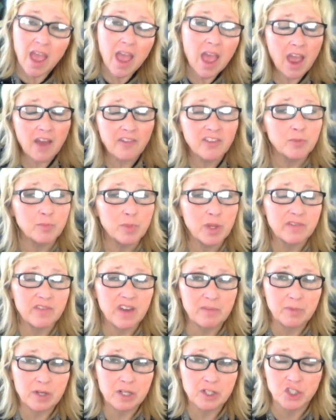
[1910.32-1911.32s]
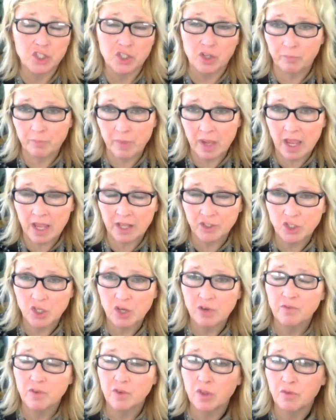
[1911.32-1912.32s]
have to be a vibrational match
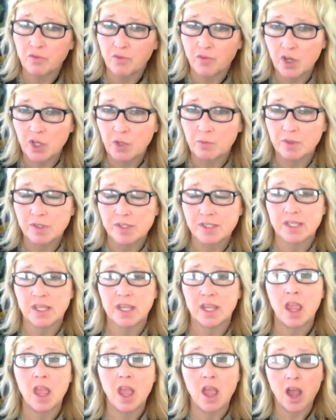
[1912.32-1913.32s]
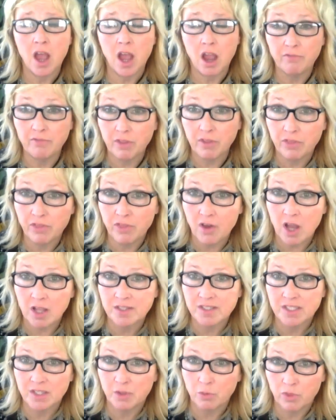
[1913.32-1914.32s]
for the frequency of the
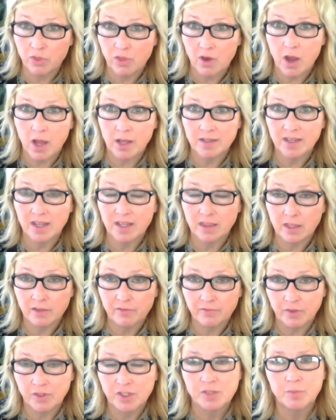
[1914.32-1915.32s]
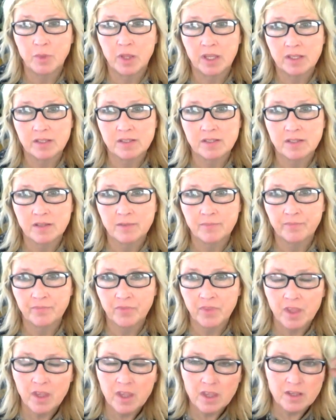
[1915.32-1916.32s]
thoughts you thought in the first place.
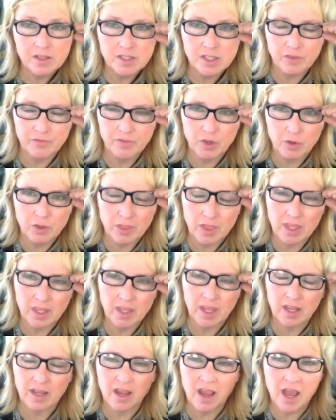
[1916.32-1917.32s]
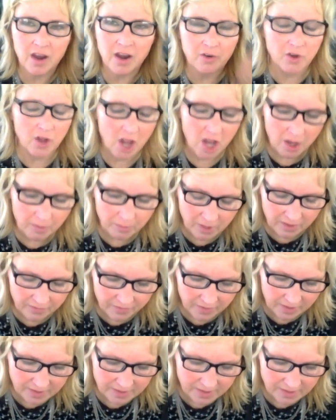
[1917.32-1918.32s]
So if you're thinking, I don't know how I'm going to
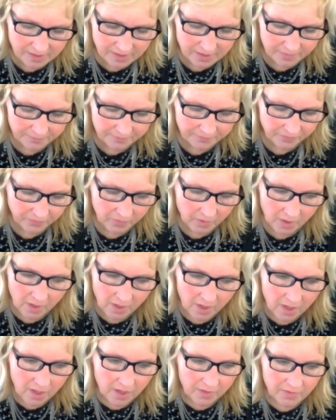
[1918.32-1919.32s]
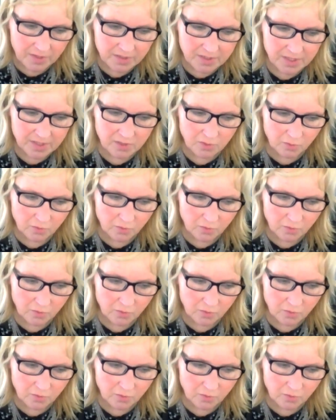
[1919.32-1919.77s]
fix this is